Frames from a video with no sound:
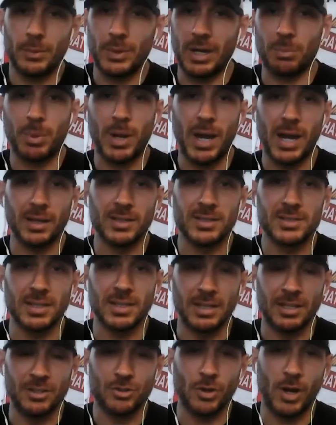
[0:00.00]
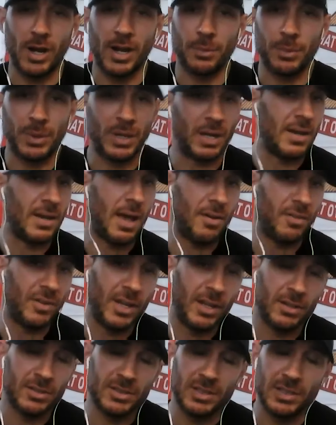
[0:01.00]
We got pilots that need training. We got
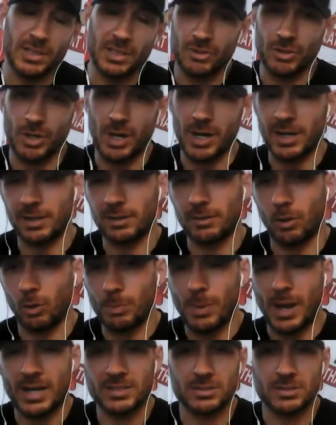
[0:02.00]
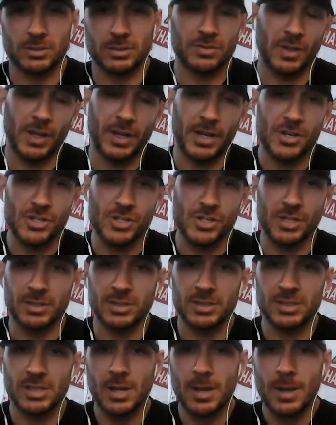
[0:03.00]
navigators that need training, load masters, flight
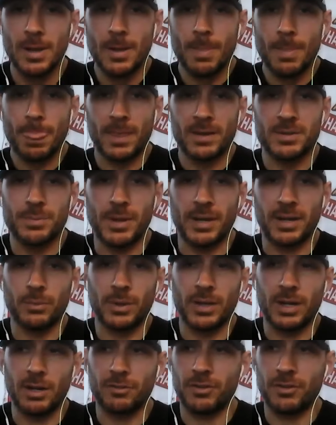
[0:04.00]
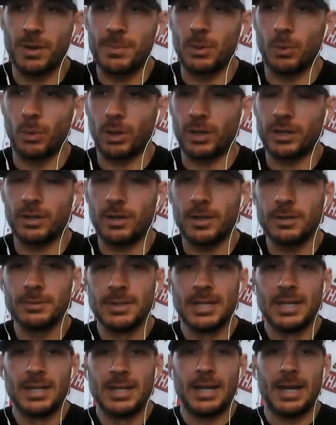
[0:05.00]
engineers, depending on what airframe you're working
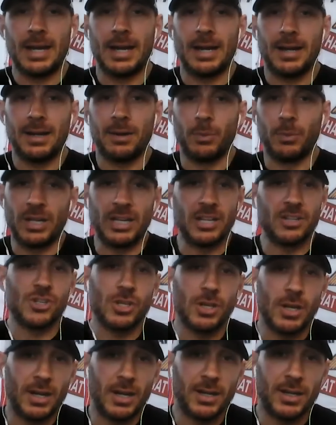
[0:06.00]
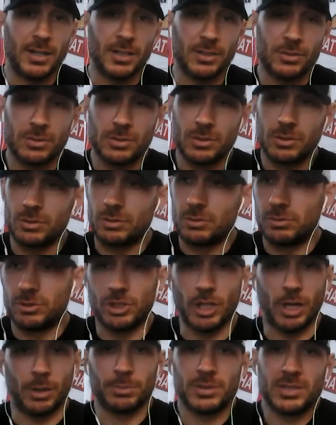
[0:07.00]
on. We need
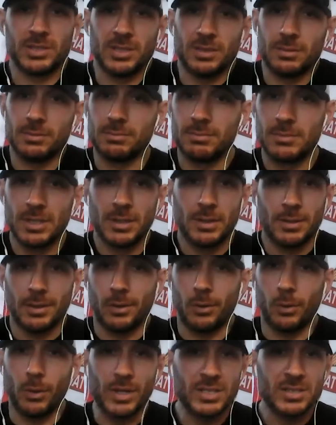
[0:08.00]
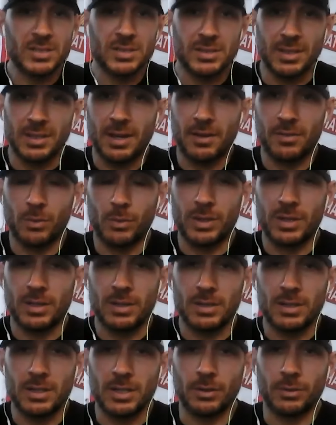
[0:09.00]
jumps and hoists, and
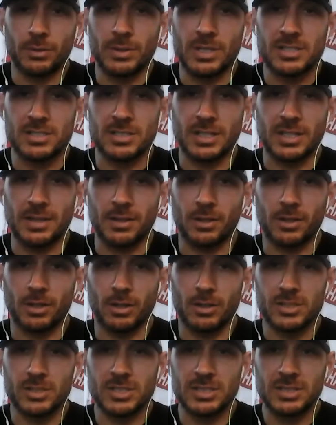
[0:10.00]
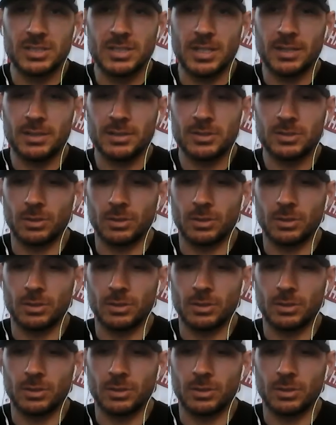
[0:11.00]
everyone needs to get their currencies done.